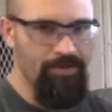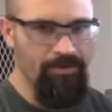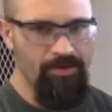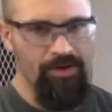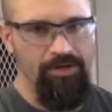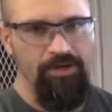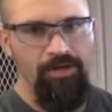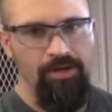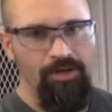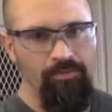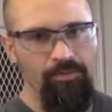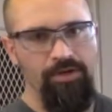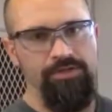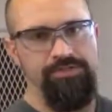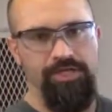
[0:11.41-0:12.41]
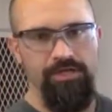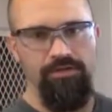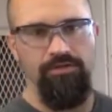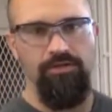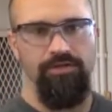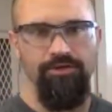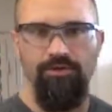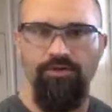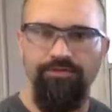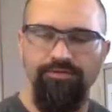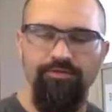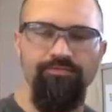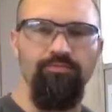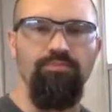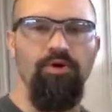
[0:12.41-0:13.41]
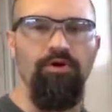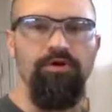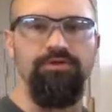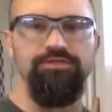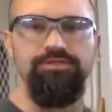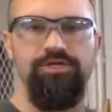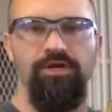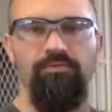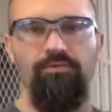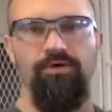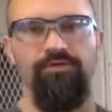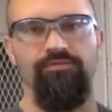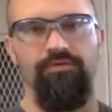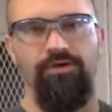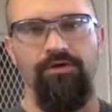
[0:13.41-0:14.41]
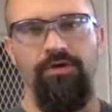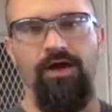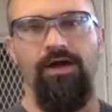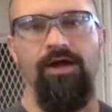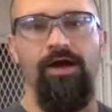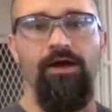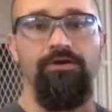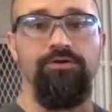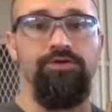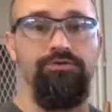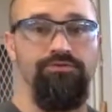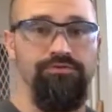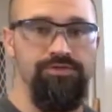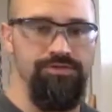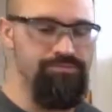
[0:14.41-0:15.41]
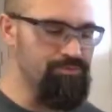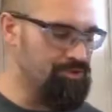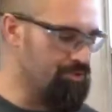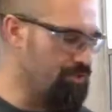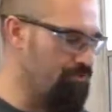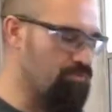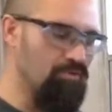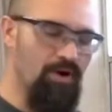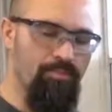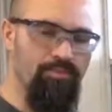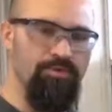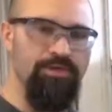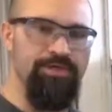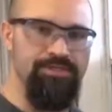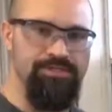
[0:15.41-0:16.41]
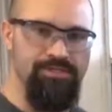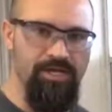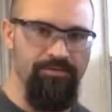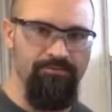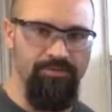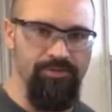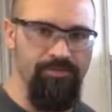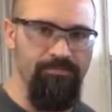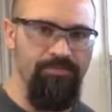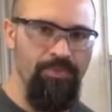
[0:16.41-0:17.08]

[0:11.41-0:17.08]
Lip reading: Alright, we're going to take a look at all the different parts, and we're going to figure out how to use this machine properly and safely.